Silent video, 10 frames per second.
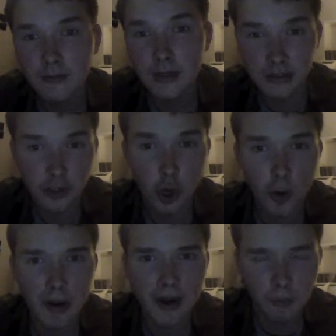takes a
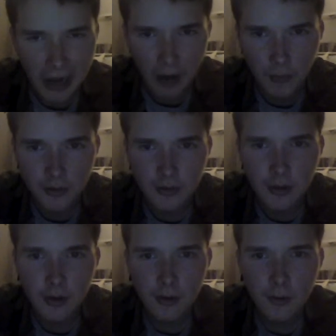Carbine round,
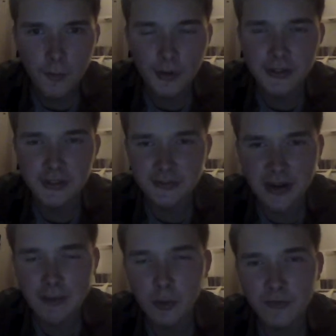which is a
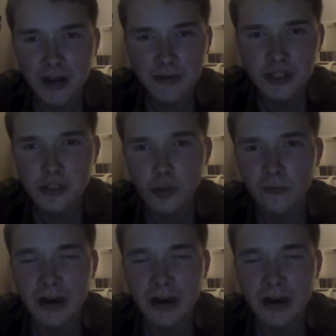5.56 or